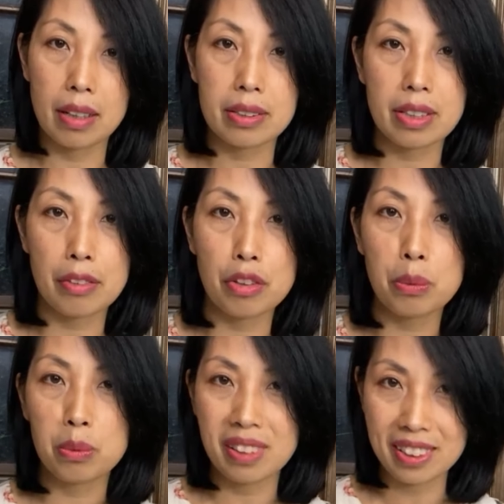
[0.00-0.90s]

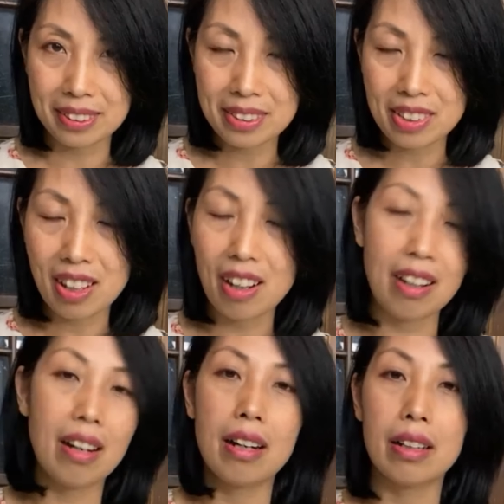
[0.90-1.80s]
several reels
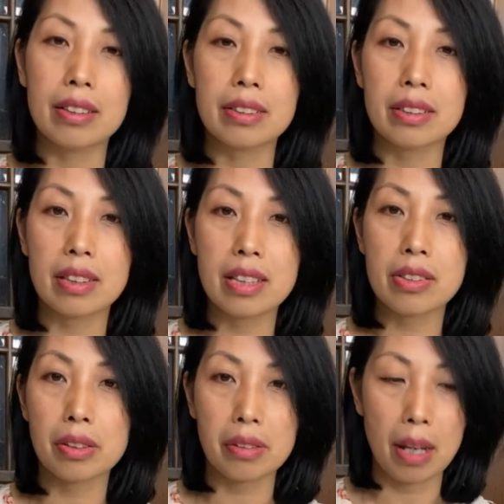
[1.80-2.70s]
on
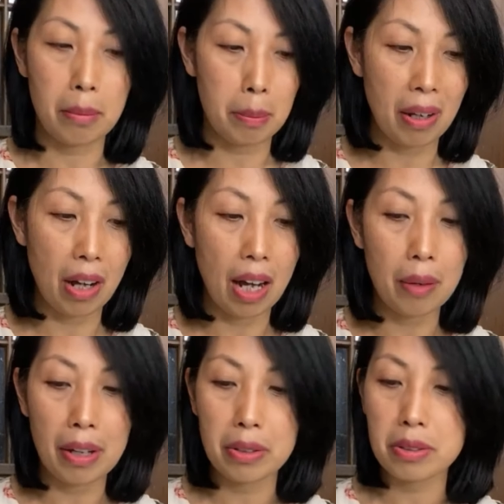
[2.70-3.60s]
Instagram about
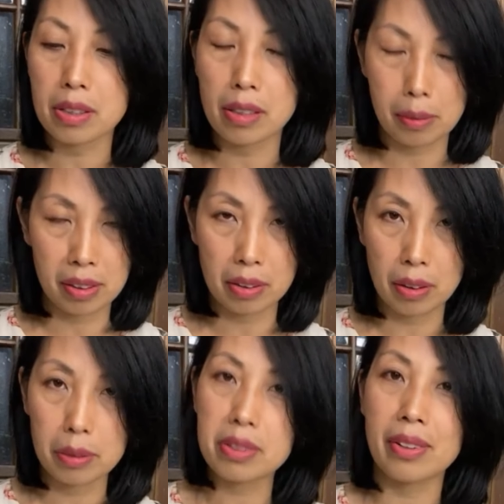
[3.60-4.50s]
how I use the liquid
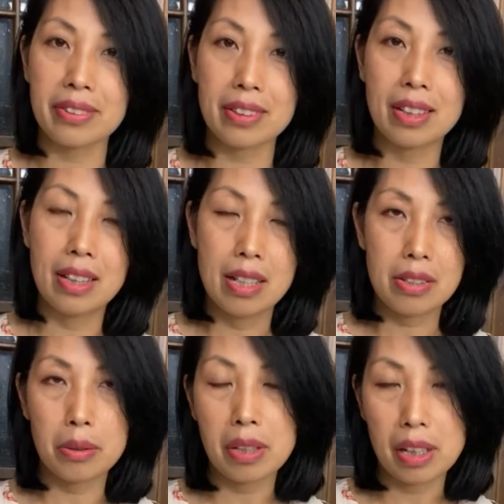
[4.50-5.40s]
gold. So
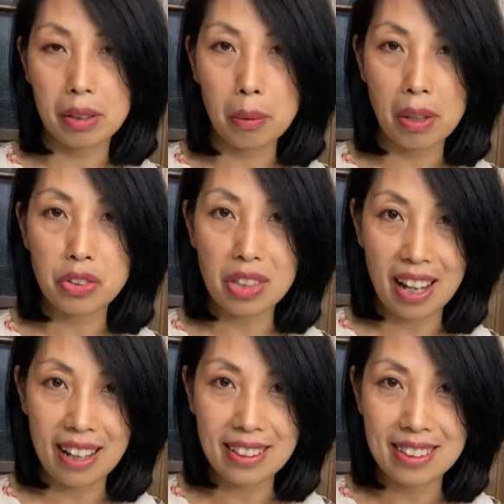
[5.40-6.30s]
you can go watch
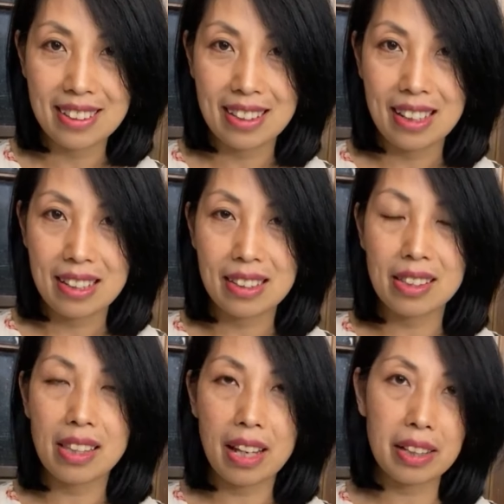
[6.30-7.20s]
that.
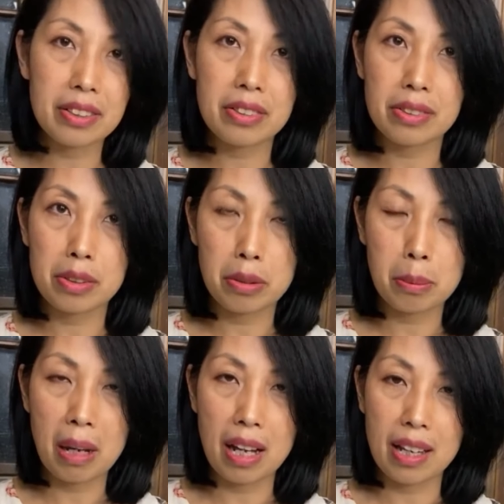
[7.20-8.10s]
The link to
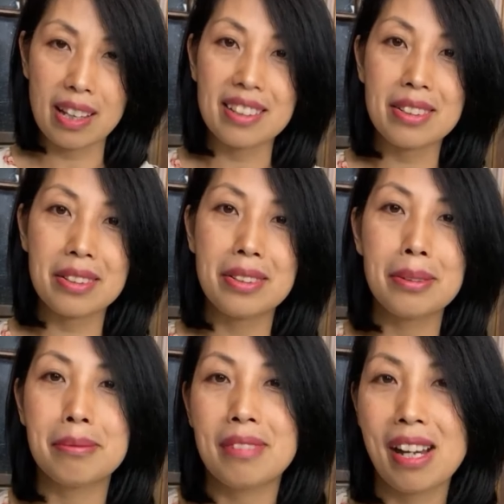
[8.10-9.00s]
my
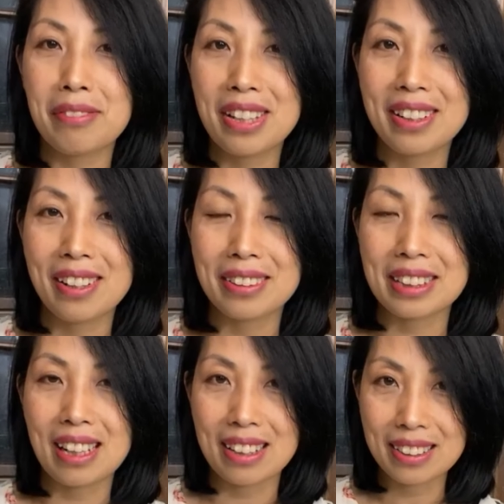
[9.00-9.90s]
YouTube
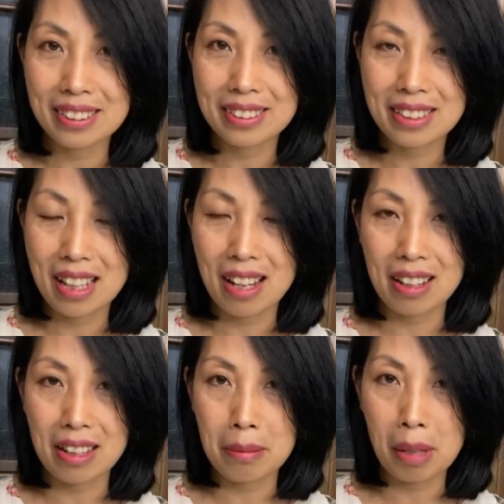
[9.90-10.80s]
videos are
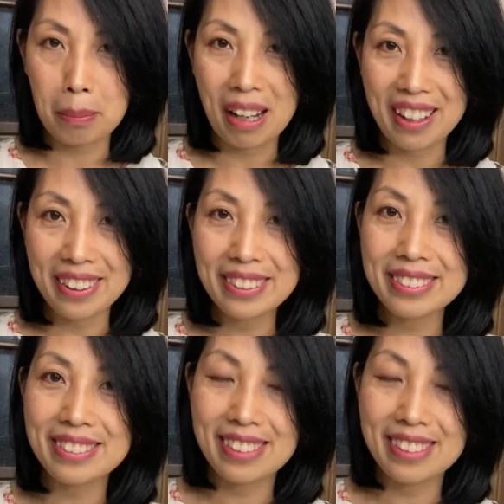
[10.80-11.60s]
in my bio.